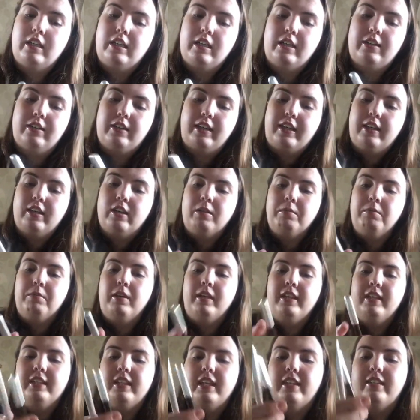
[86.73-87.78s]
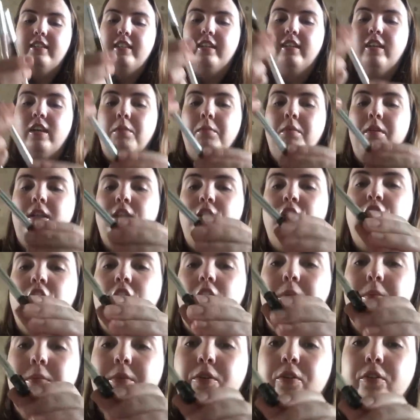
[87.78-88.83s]
And they come like this. They come with a
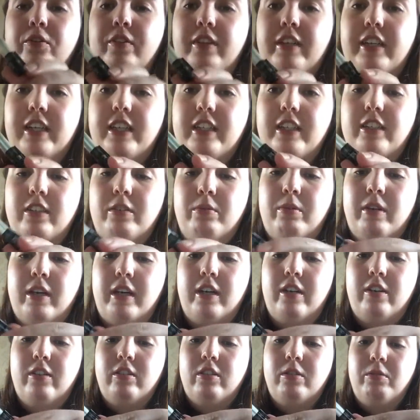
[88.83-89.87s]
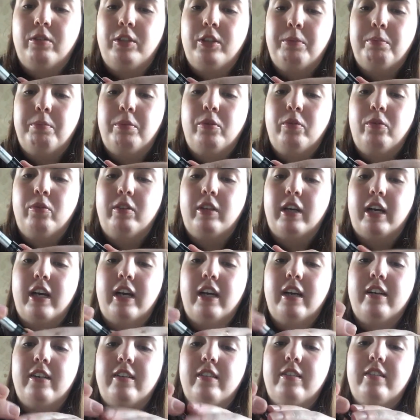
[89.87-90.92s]
sharp knot on the end as well. So when you pull
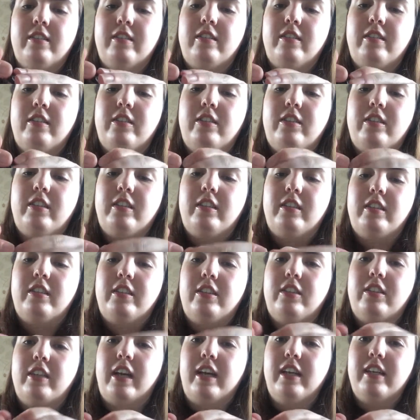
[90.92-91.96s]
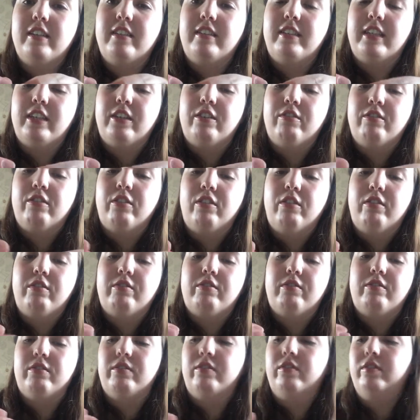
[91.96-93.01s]
that, take the sticker
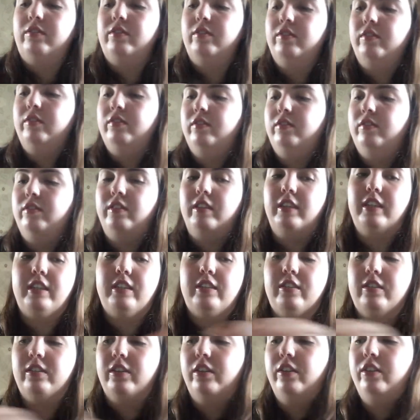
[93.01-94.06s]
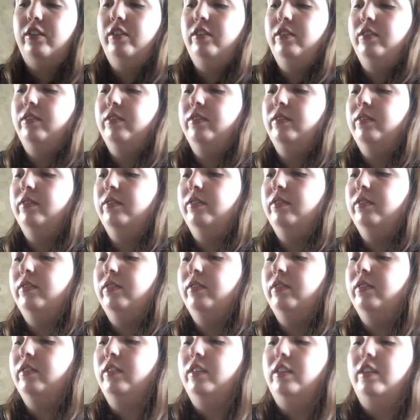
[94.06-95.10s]
off. Like so,
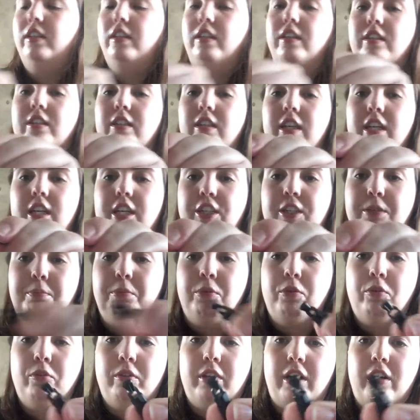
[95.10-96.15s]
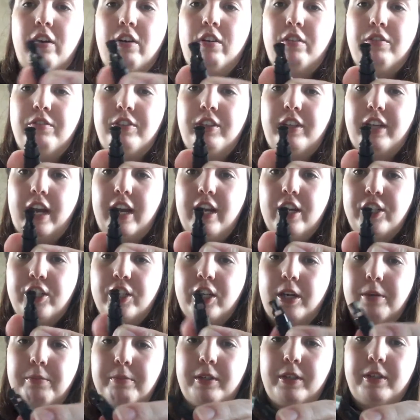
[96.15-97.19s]
and you pull that off, you get your
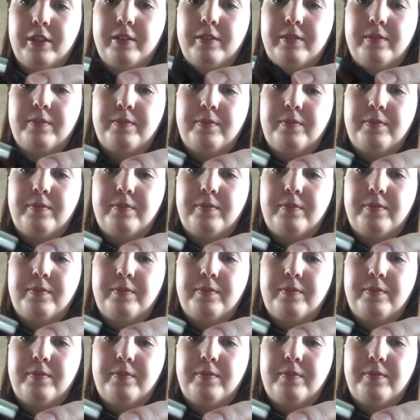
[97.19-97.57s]
sharpener.